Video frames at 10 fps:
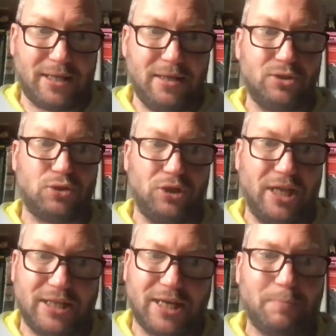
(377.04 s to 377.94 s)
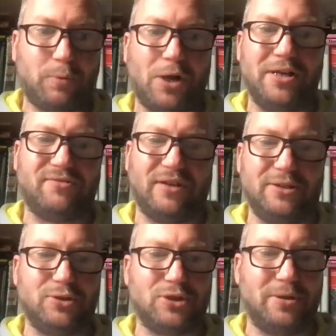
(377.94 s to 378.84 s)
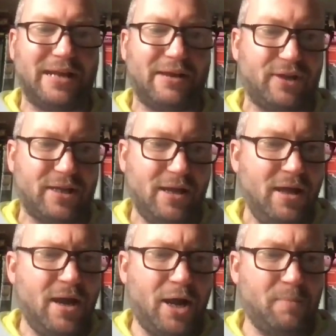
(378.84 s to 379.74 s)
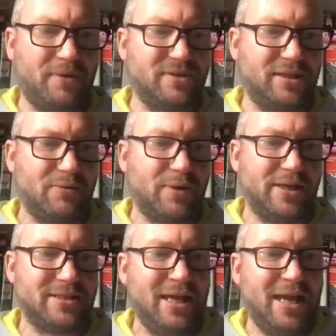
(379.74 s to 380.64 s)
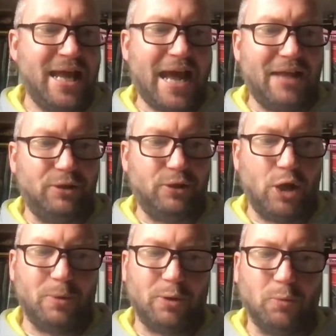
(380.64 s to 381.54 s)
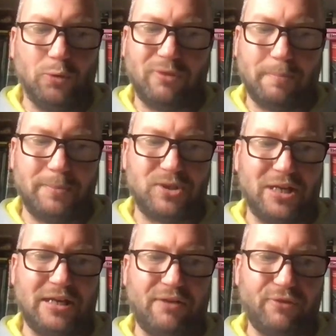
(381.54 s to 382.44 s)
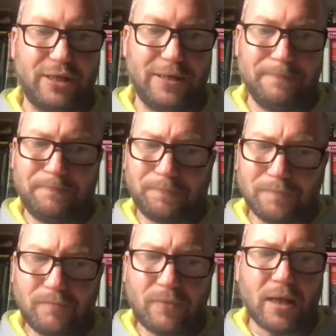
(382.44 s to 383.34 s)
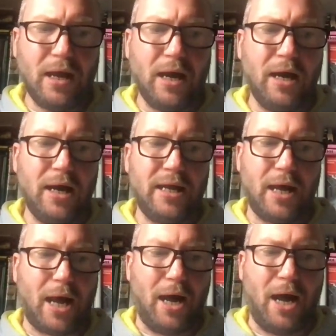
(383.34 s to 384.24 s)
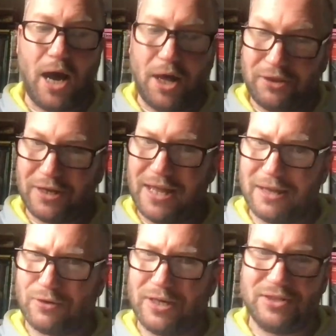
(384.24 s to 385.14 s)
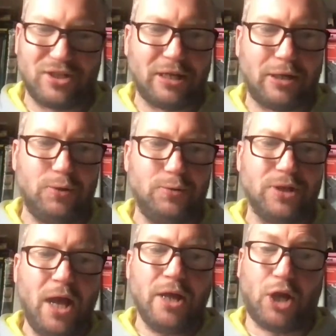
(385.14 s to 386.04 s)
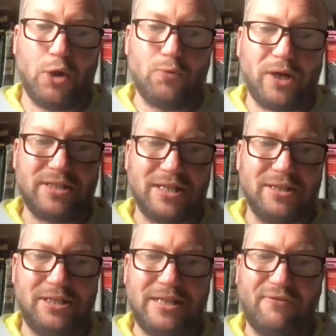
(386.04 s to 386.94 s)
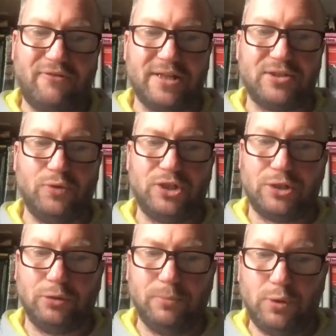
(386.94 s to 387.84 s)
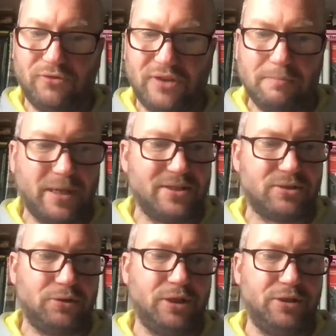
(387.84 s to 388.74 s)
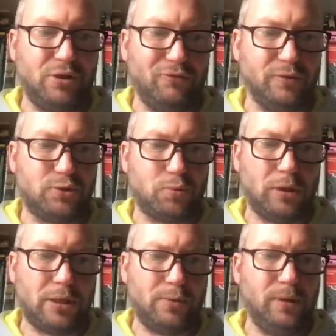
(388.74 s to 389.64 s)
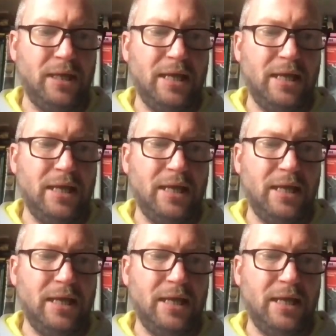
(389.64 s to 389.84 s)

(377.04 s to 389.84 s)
Soyinka Prize for Literature in Africa. I hope I've said that right. And the Noma Award for Publishing in Africa. Her other credits include co-writing the Netflix original movie based on her novel Swallow.